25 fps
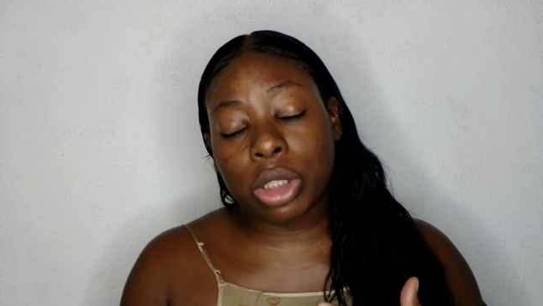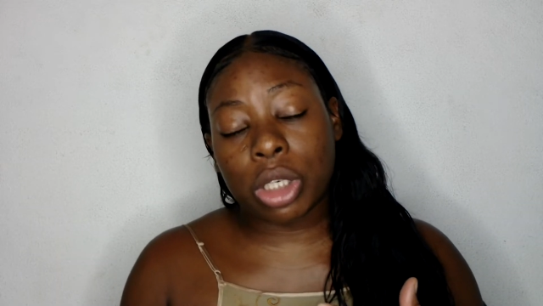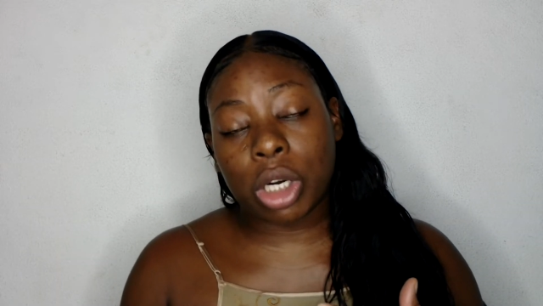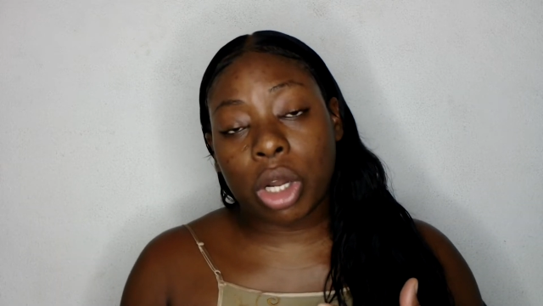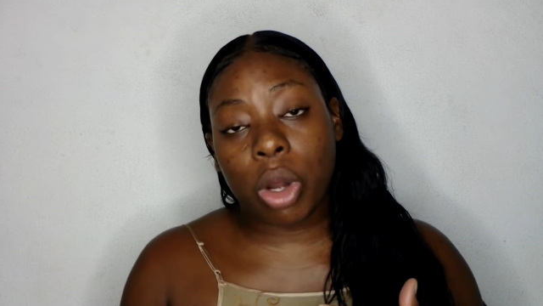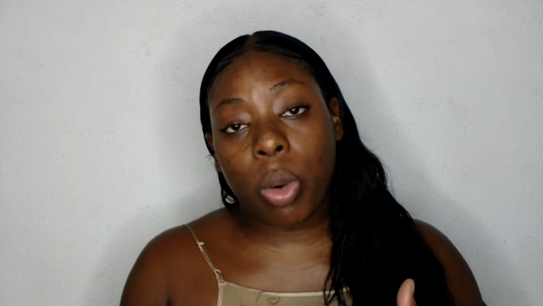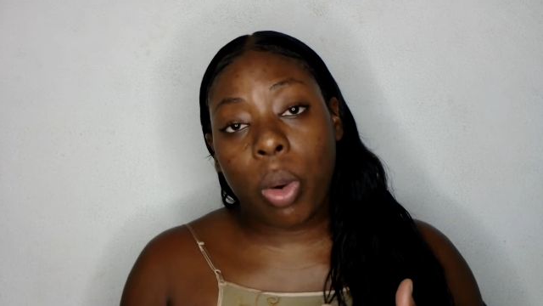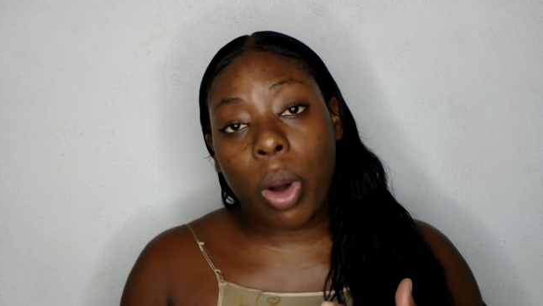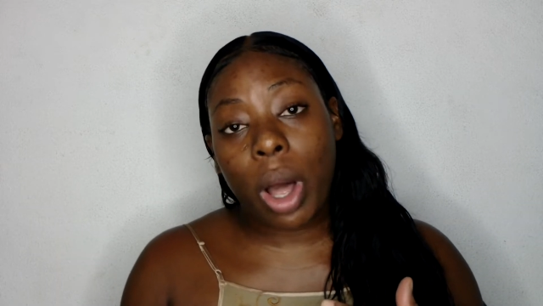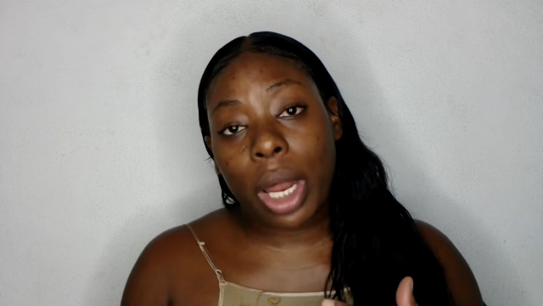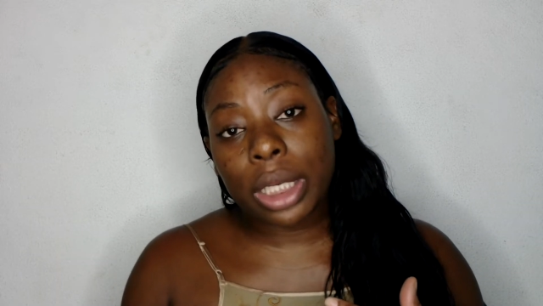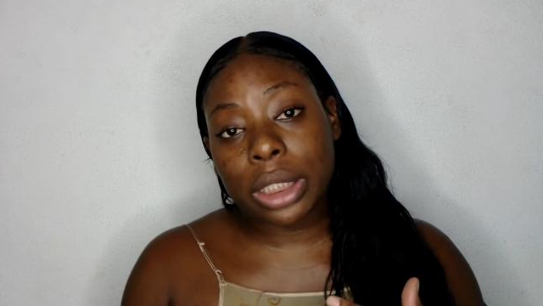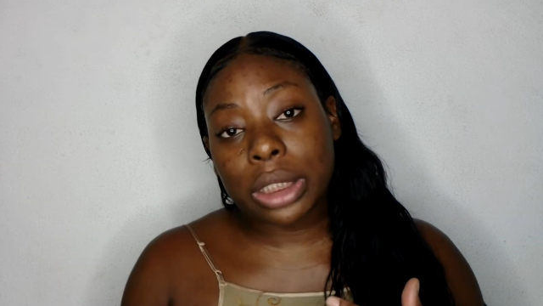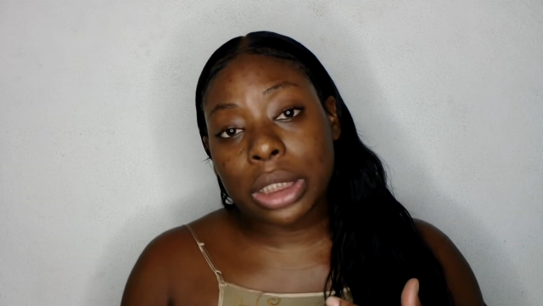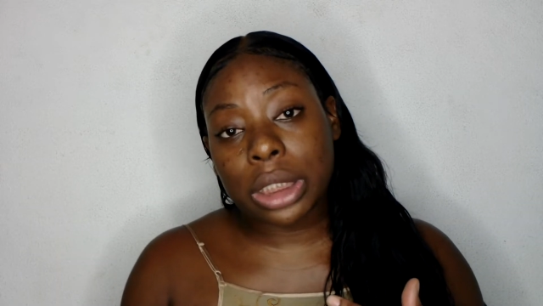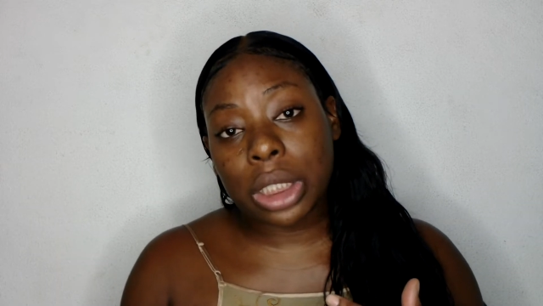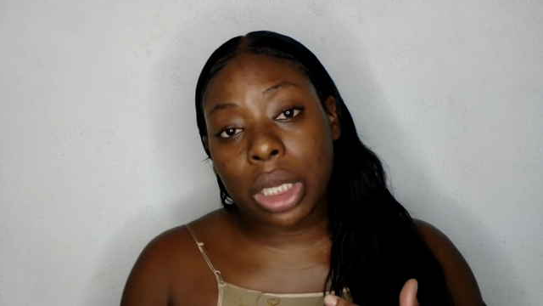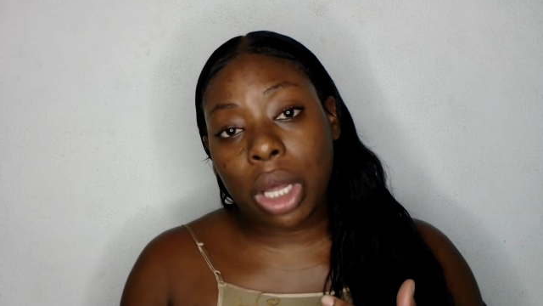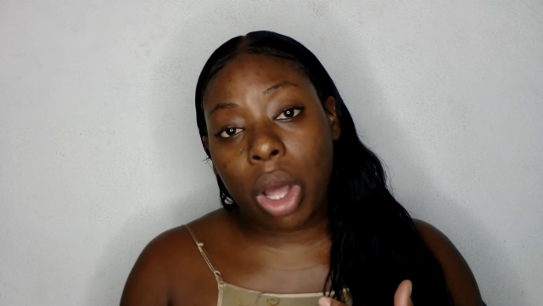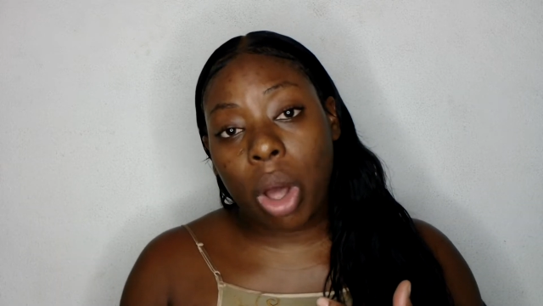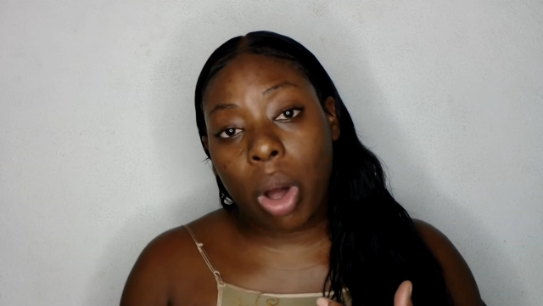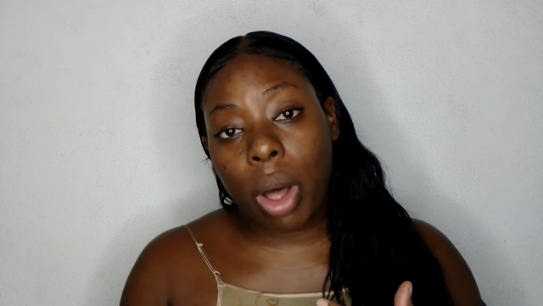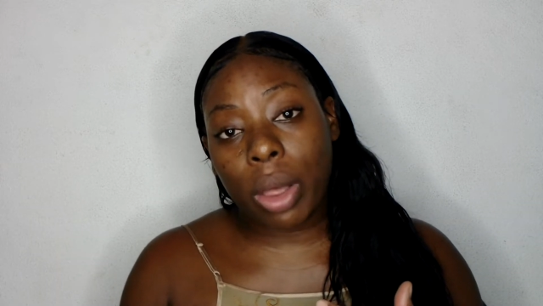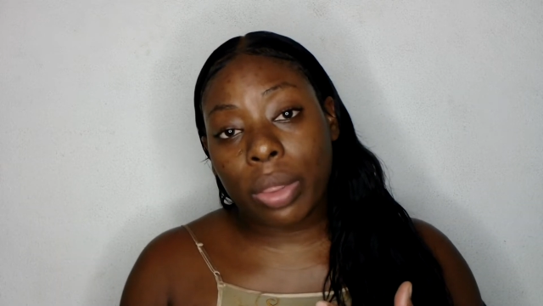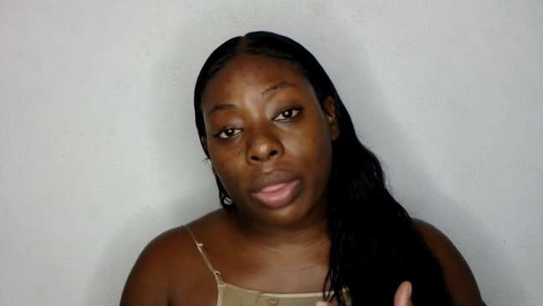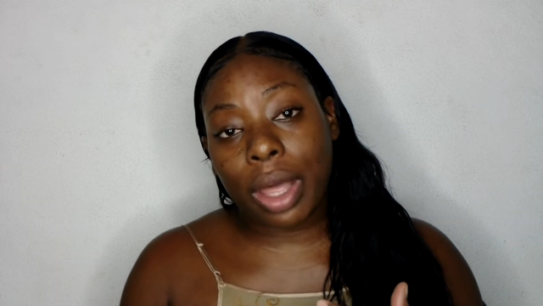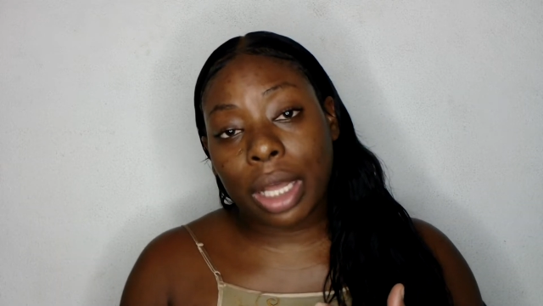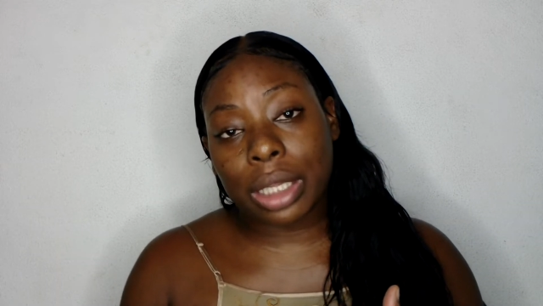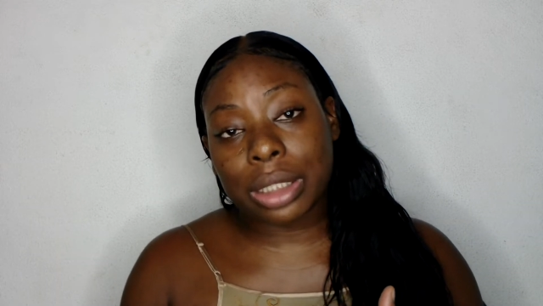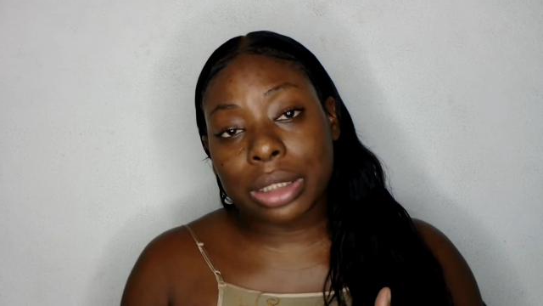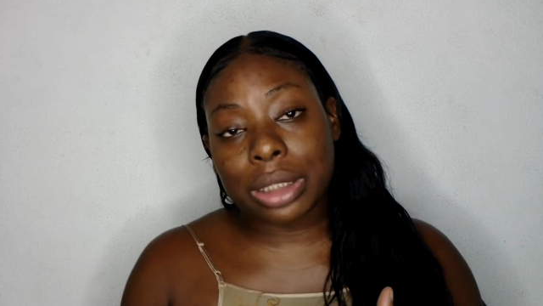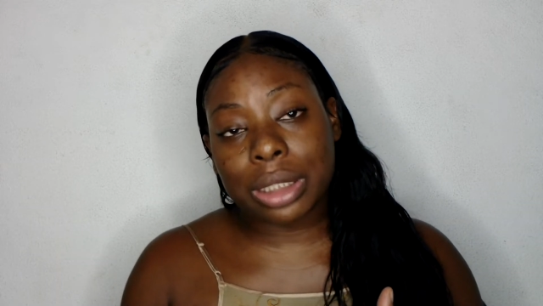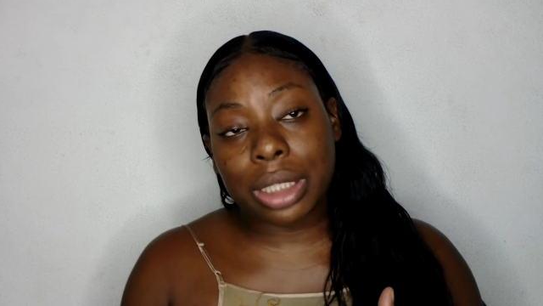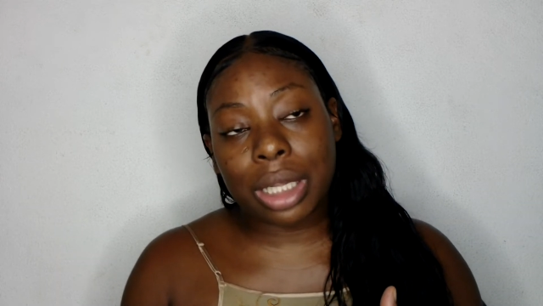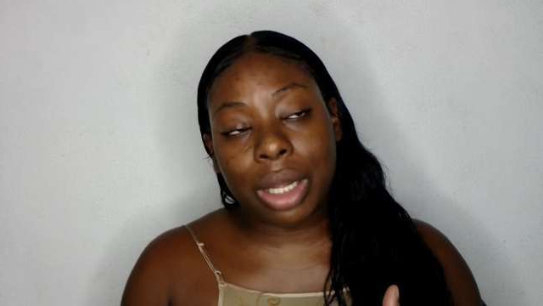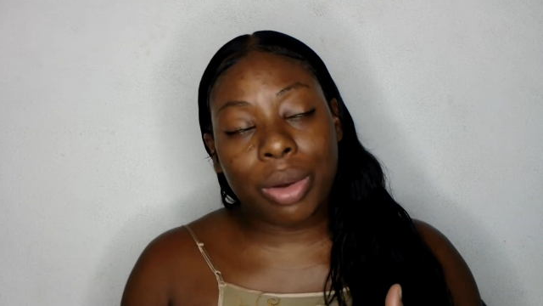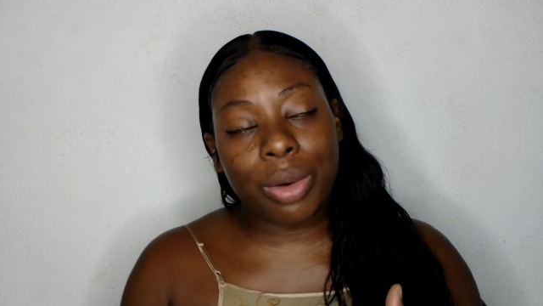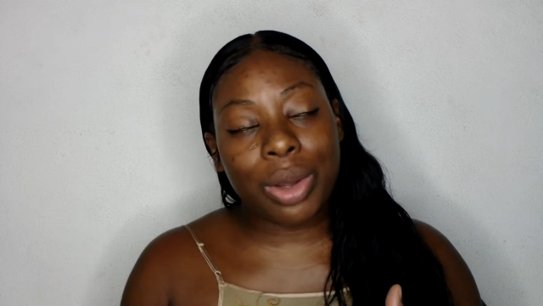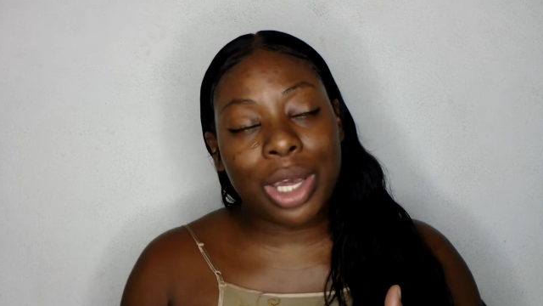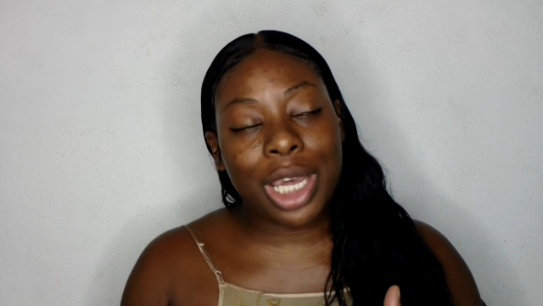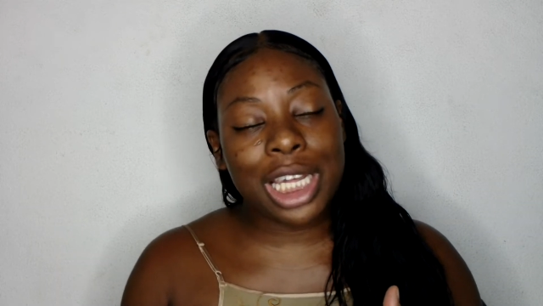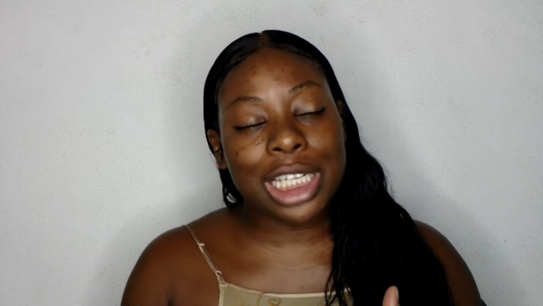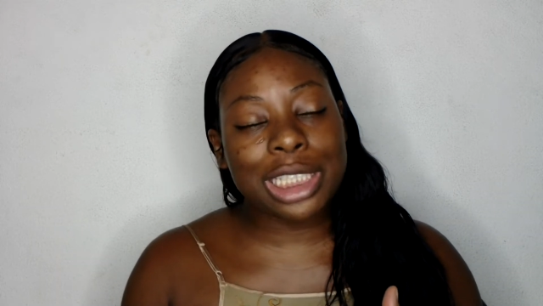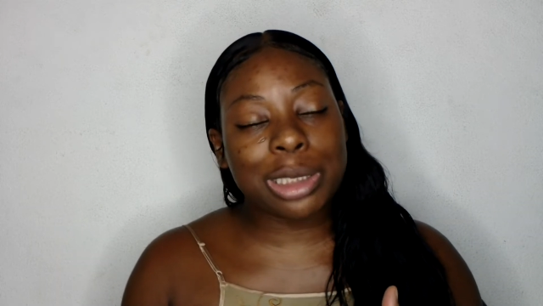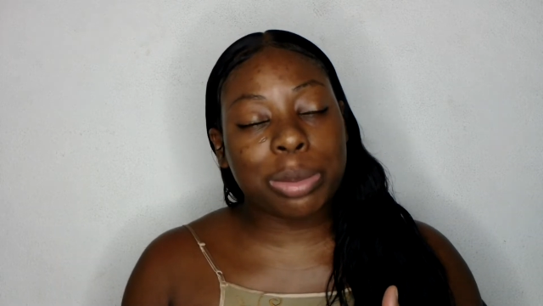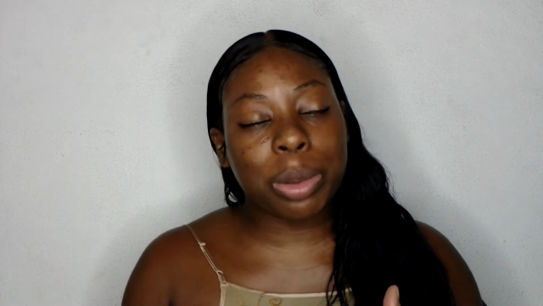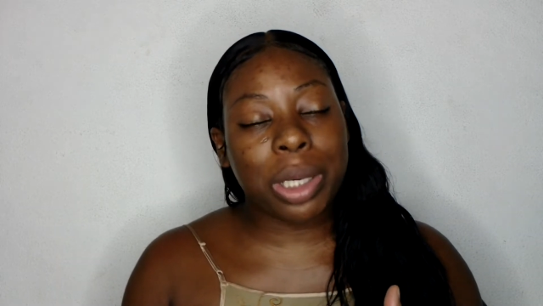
of the quality on that series,